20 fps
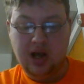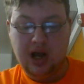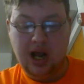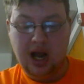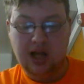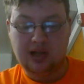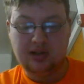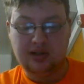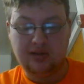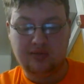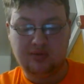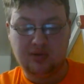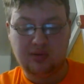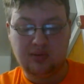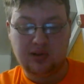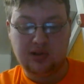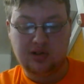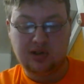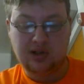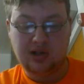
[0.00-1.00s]
as if The
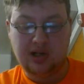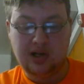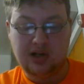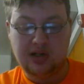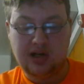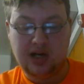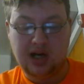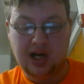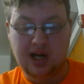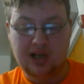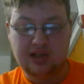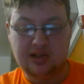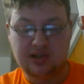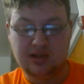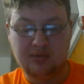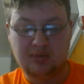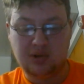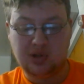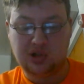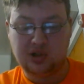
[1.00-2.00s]
Return of the Jedi's
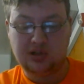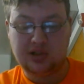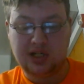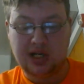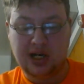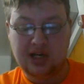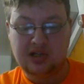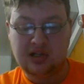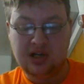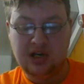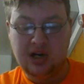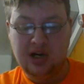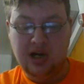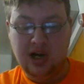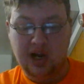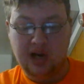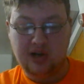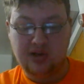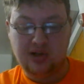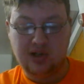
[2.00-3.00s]
similar change
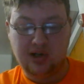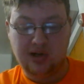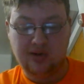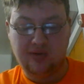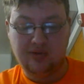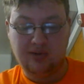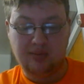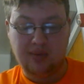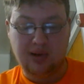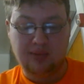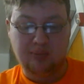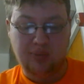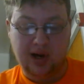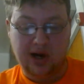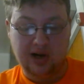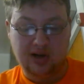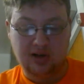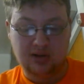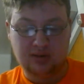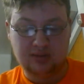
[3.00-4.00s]
in tone from
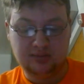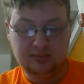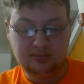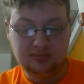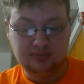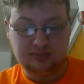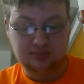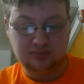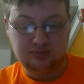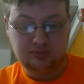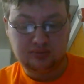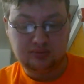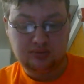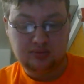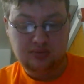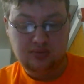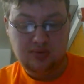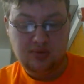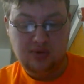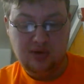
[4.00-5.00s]
Empire
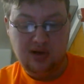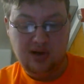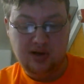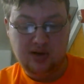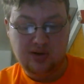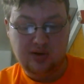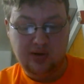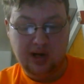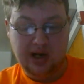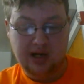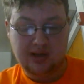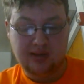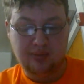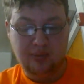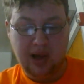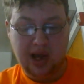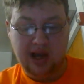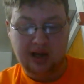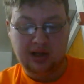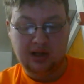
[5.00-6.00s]
Strikes
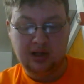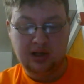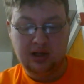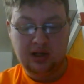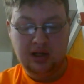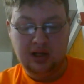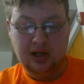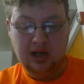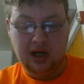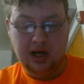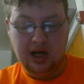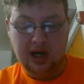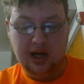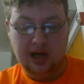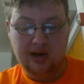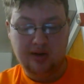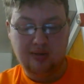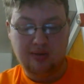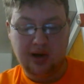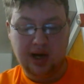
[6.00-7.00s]
Back in
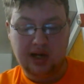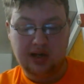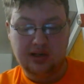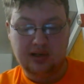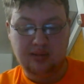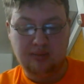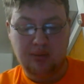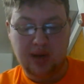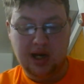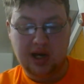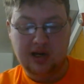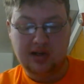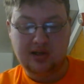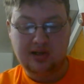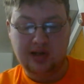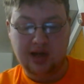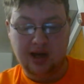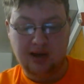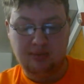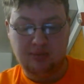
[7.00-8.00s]
any way diminished
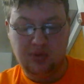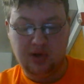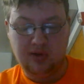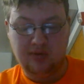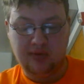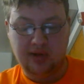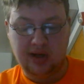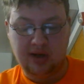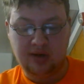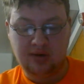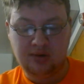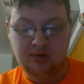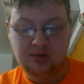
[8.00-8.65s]
that movie.